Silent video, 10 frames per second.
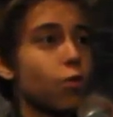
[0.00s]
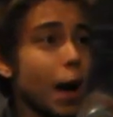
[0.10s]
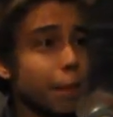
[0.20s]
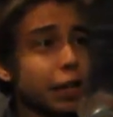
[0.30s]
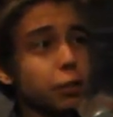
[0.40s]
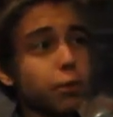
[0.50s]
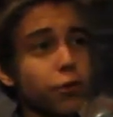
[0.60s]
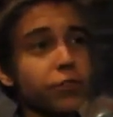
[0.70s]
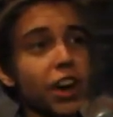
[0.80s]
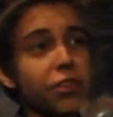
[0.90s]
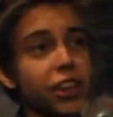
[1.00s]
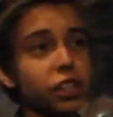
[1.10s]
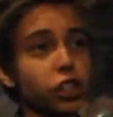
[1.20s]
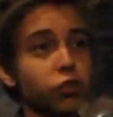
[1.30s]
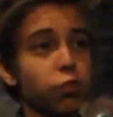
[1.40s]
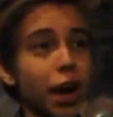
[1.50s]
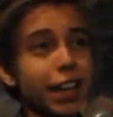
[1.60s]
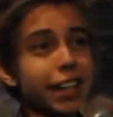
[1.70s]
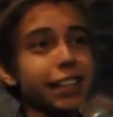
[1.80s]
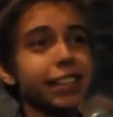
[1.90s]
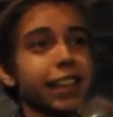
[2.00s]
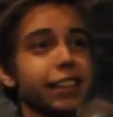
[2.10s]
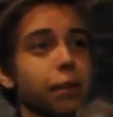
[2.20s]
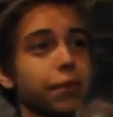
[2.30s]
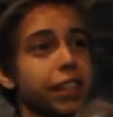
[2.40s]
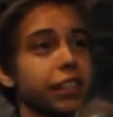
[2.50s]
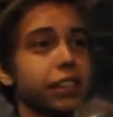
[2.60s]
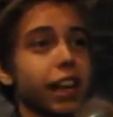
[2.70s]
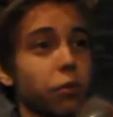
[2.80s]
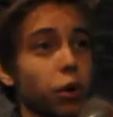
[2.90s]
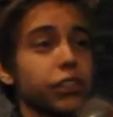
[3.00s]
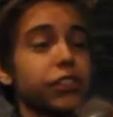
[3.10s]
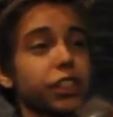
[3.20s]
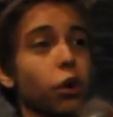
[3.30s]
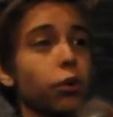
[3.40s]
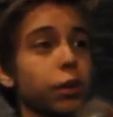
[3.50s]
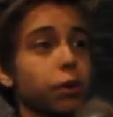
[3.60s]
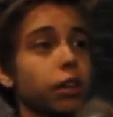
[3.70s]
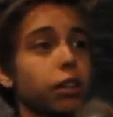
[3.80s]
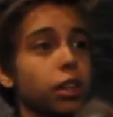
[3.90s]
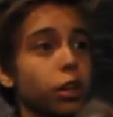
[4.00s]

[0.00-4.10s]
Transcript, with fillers: Rapping to prove nothing, just writing to say something because I wasn't the only one